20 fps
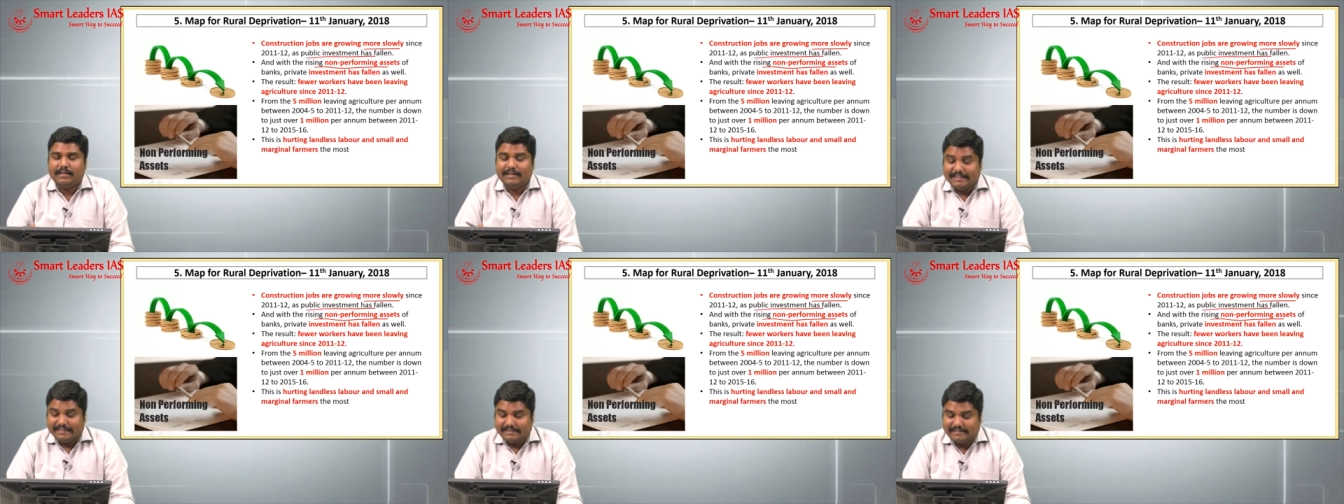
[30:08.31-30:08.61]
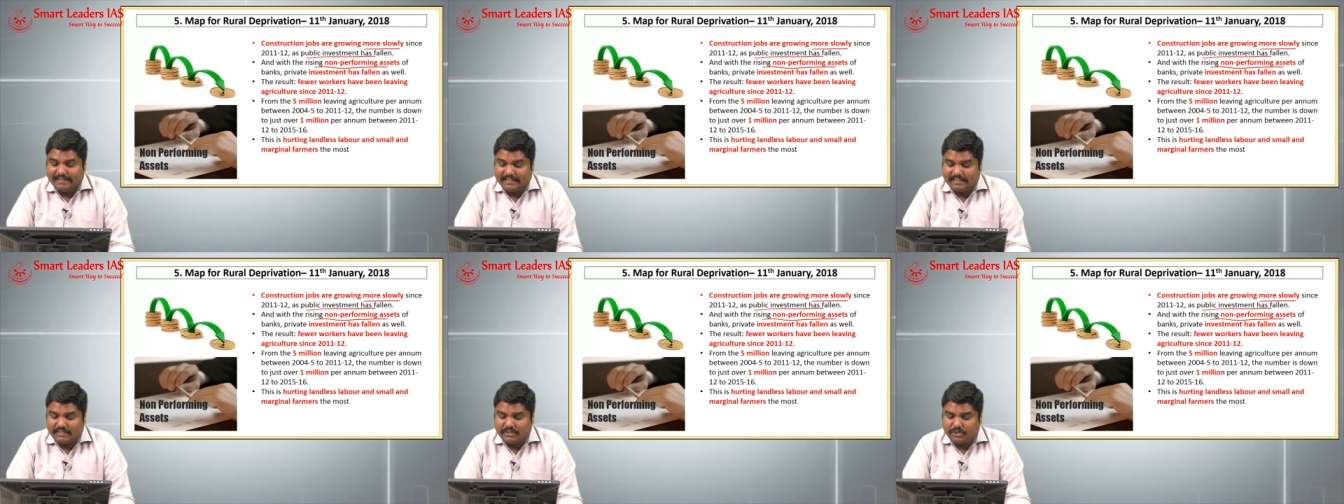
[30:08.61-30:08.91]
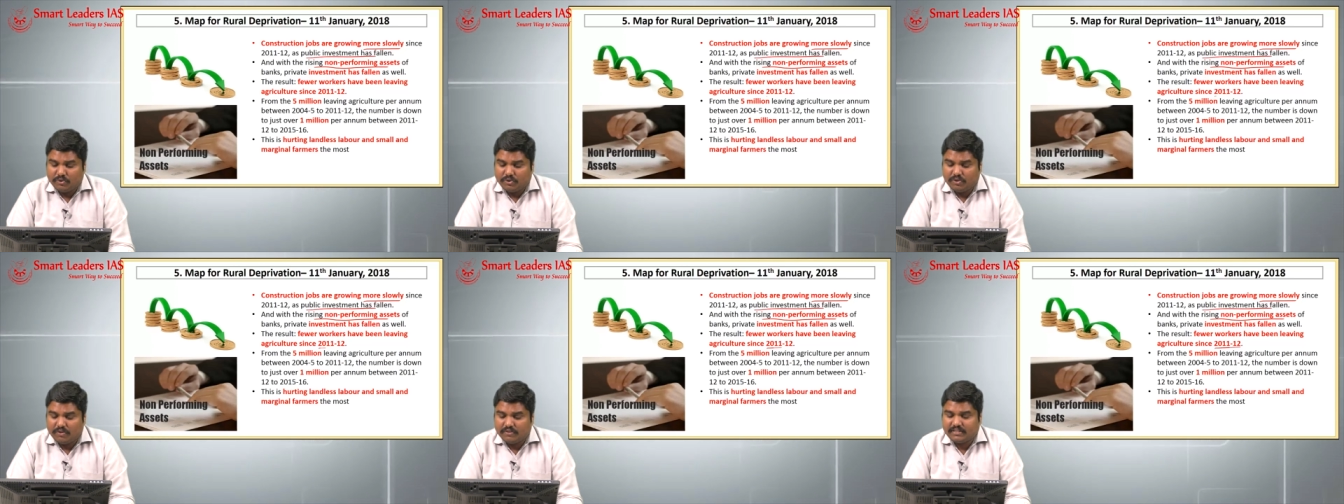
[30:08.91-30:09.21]
Since
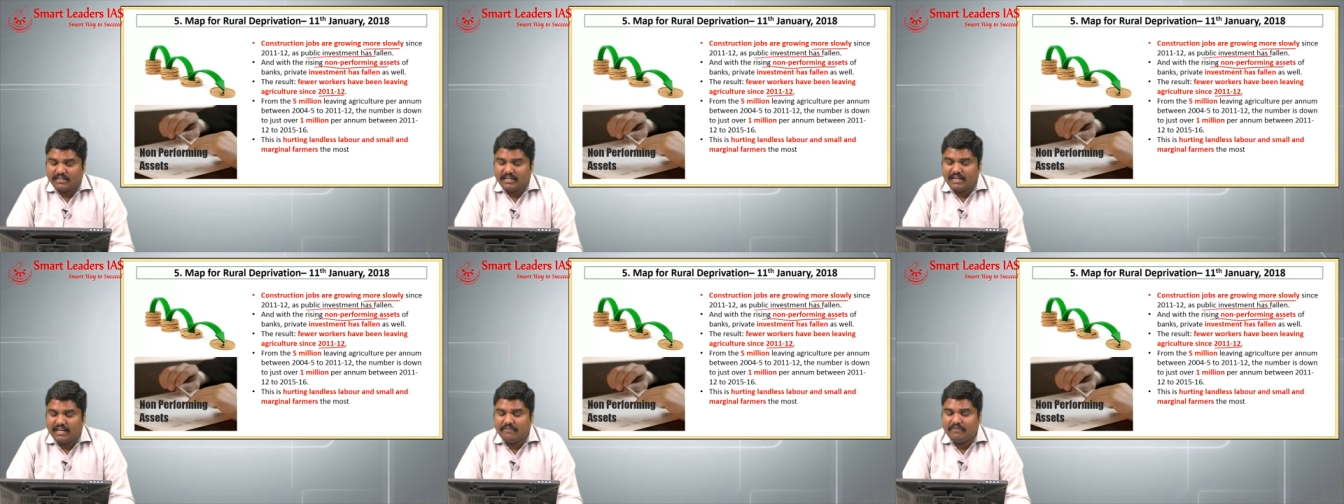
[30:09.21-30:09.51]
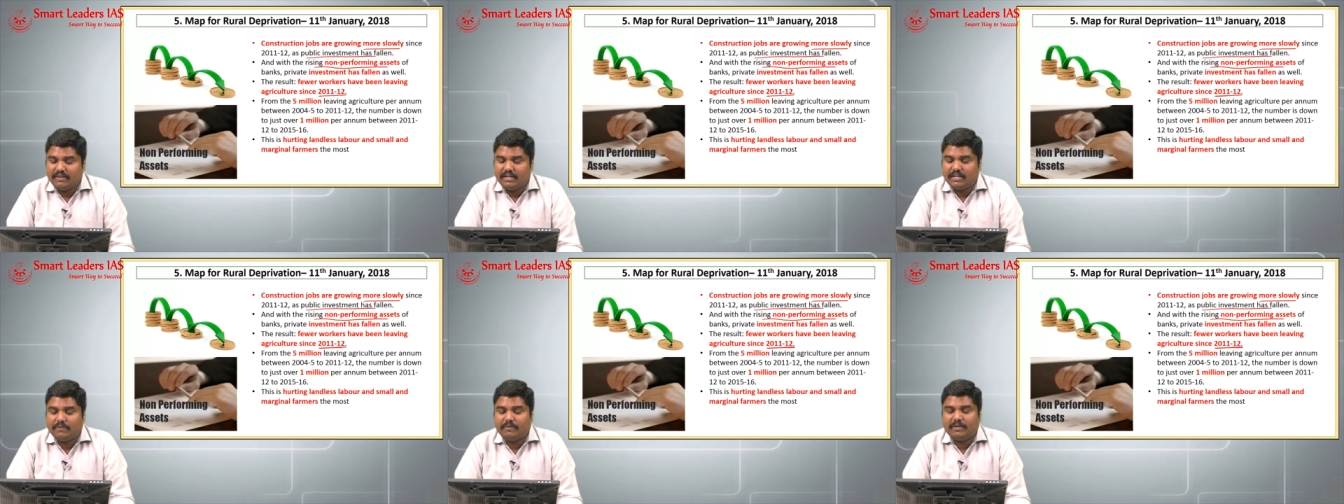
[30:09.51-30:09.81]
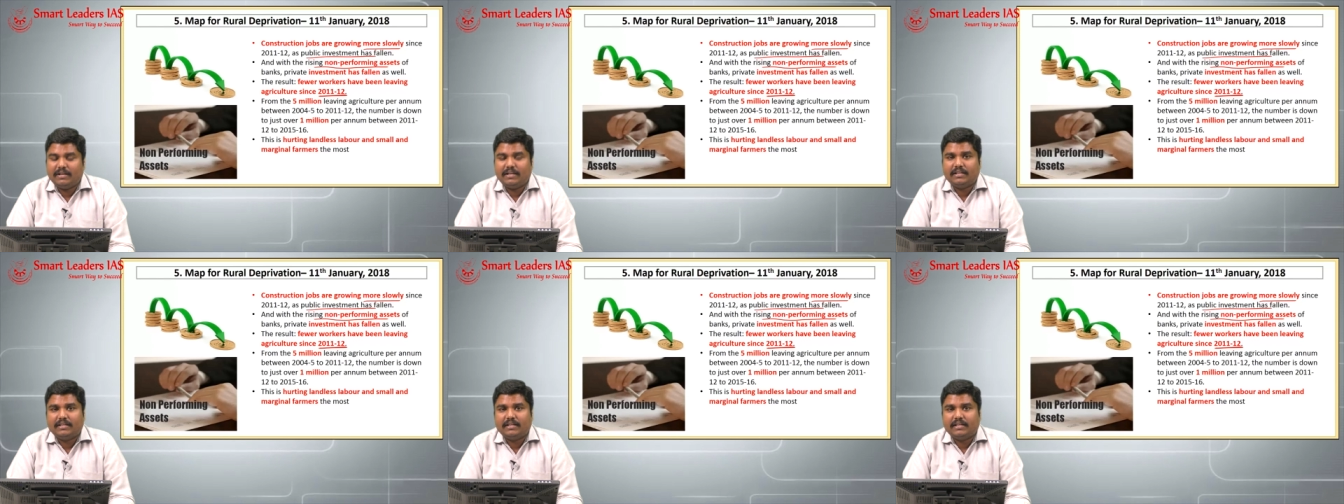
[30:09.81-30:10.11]

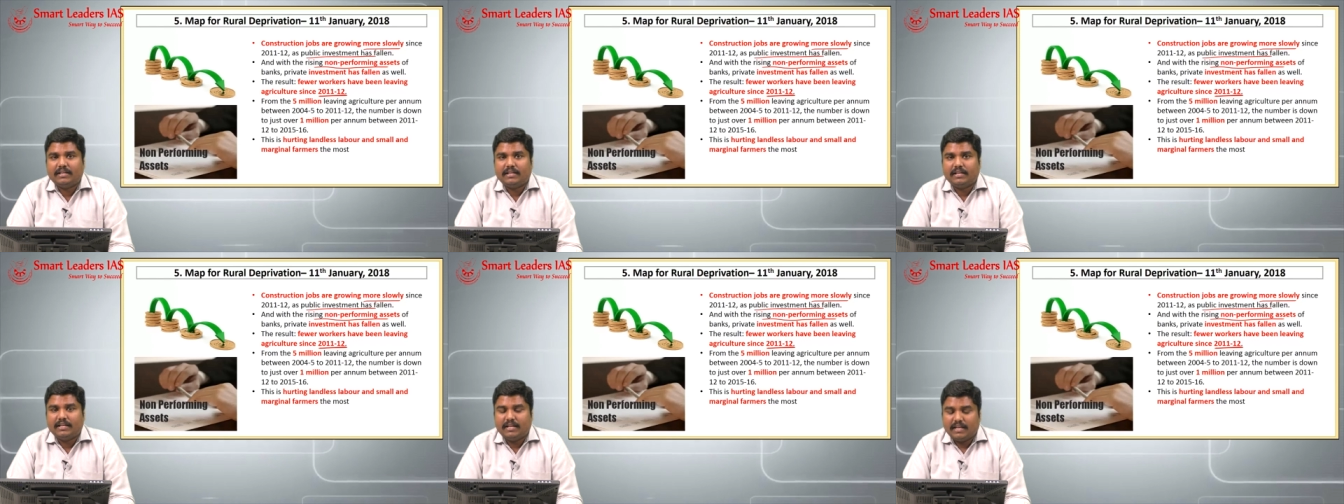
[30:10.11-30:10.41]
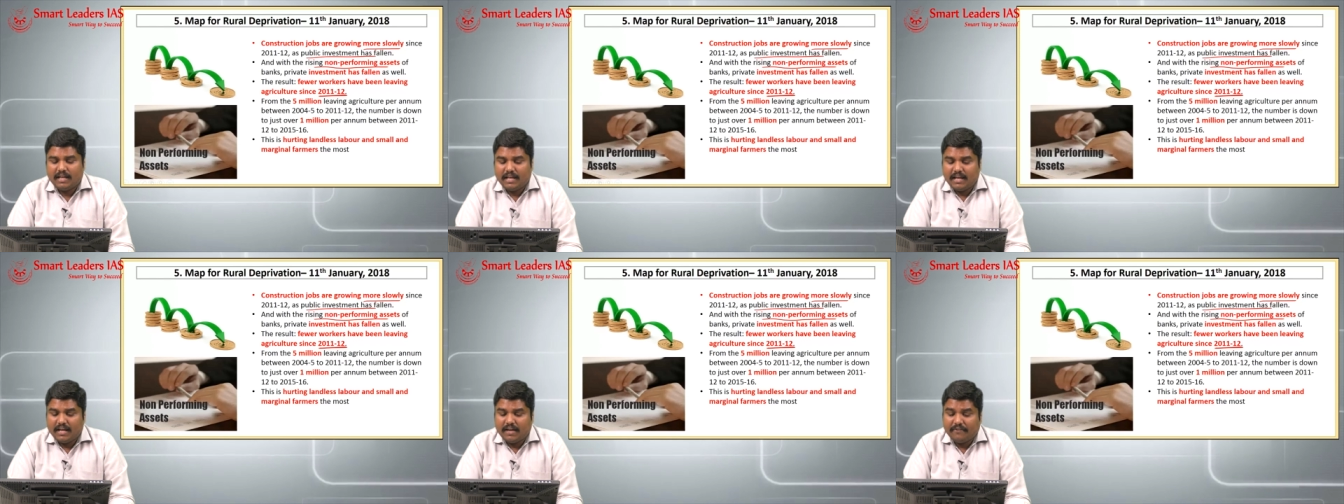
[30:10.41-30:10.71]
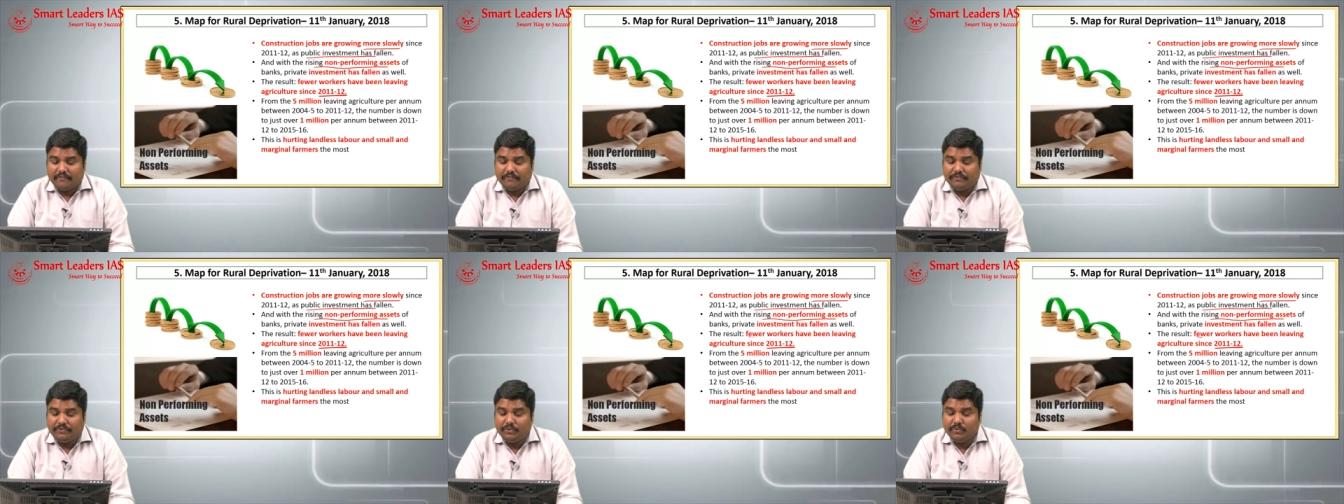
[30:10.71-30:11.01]
2011-12,
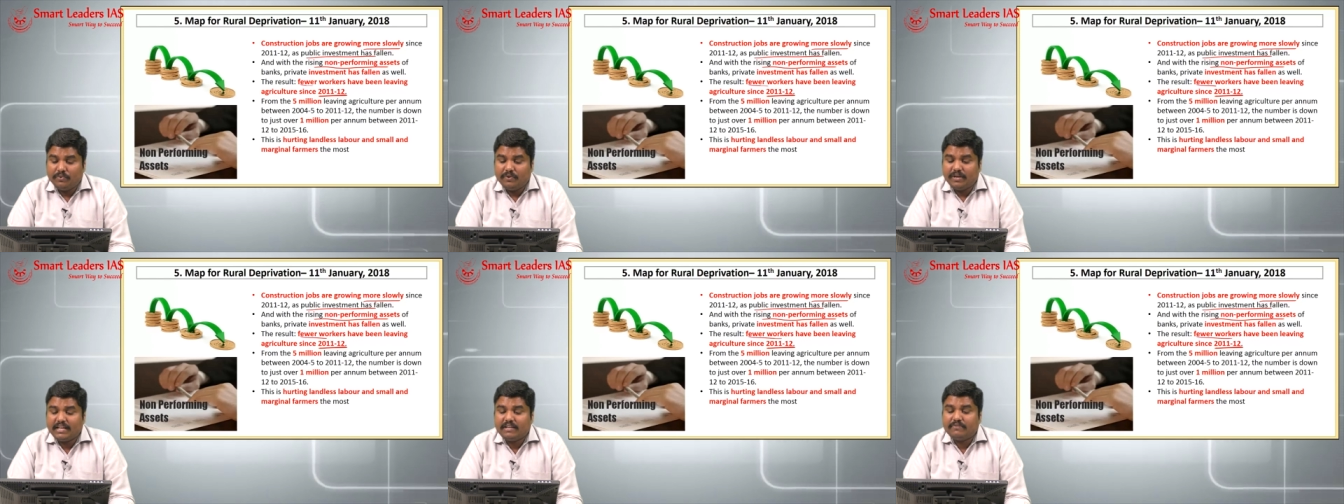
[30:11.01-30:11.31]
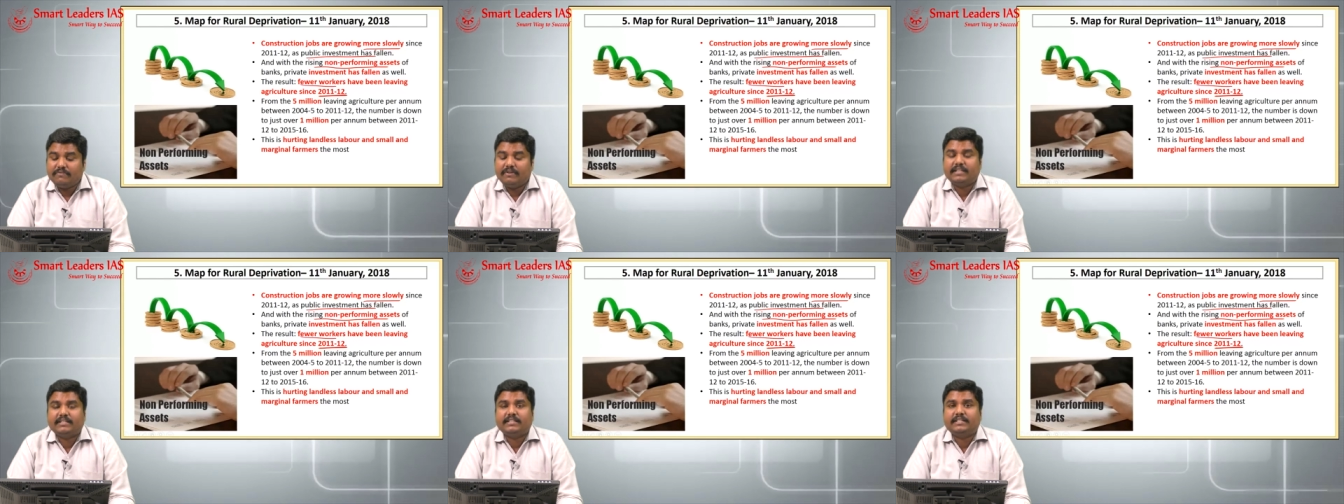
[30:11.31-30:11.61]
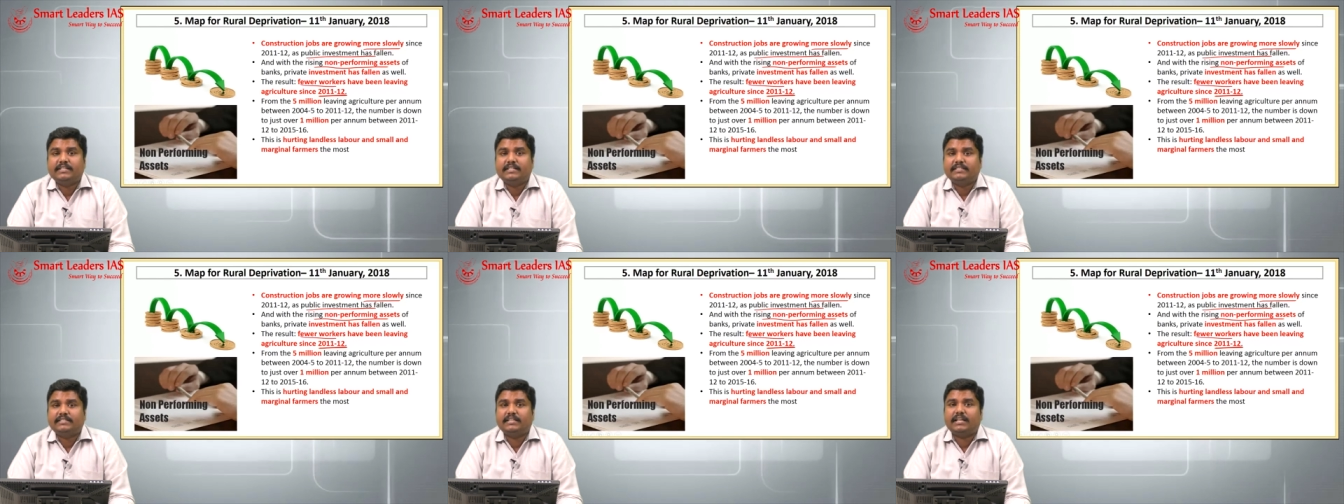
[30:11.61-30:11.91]
fewer
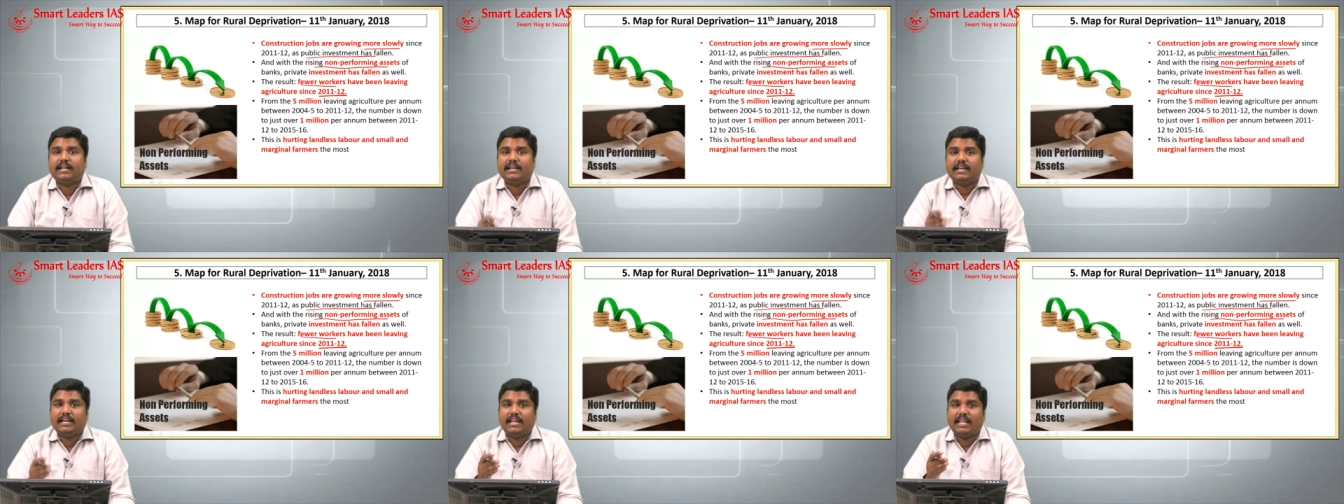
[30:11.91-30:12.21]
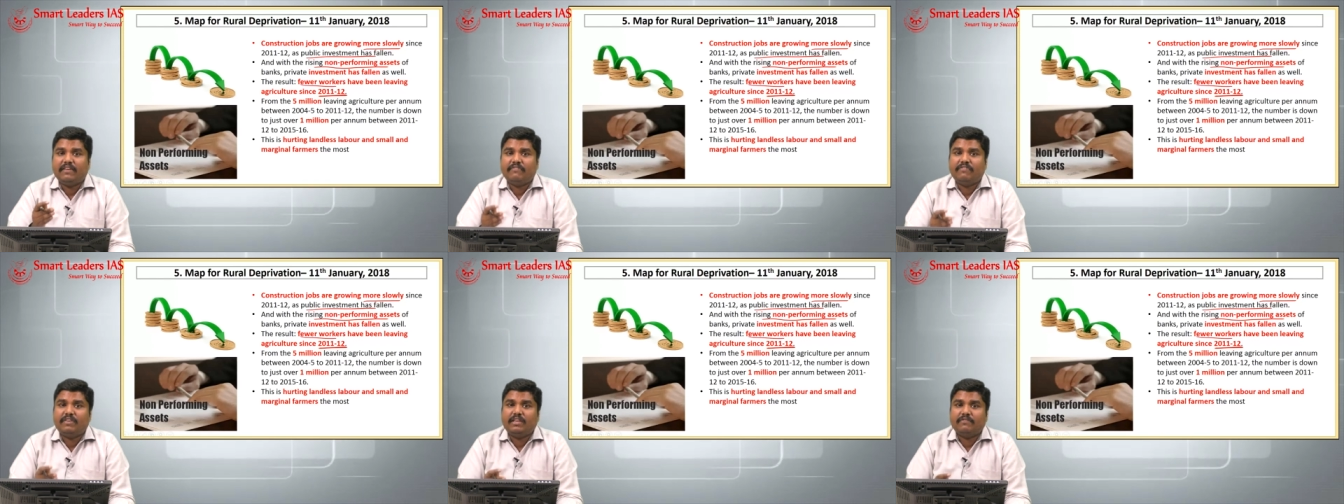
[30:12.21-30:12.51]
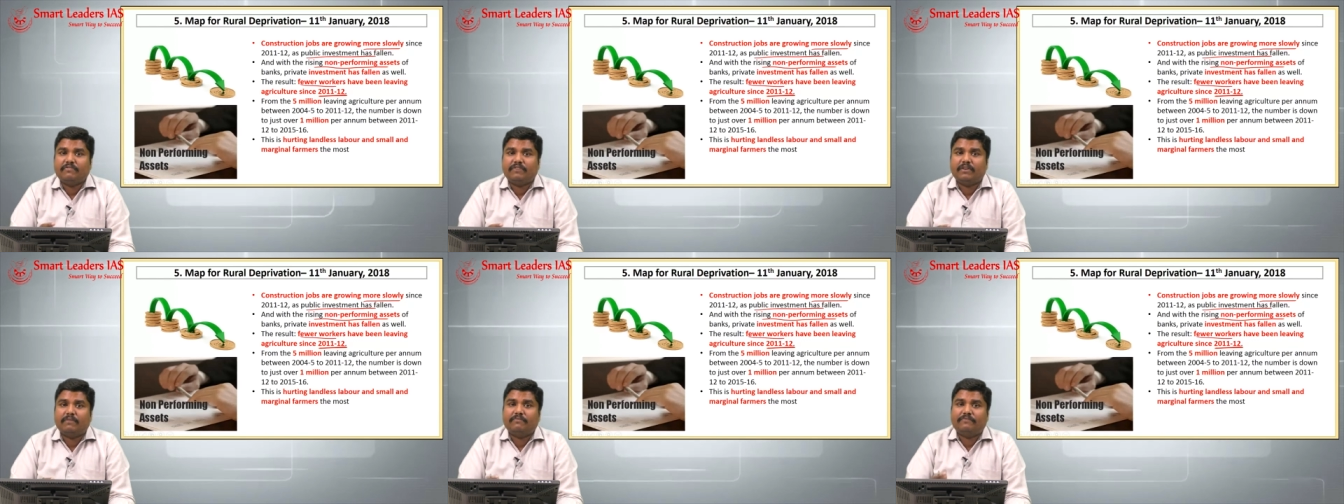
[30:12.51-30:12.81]
workers are
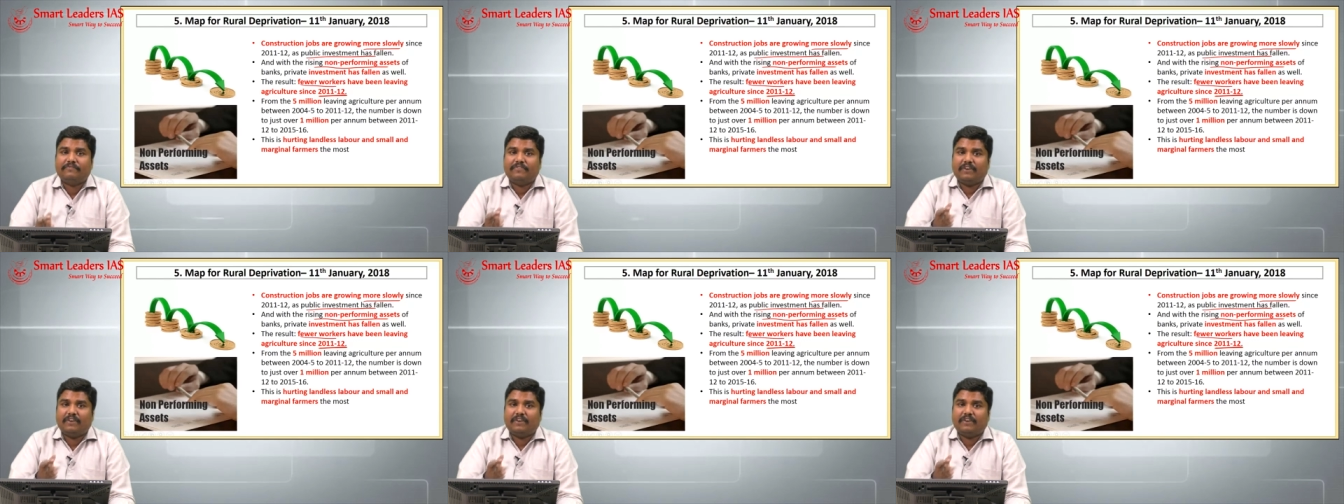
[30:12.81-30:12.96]
leaving from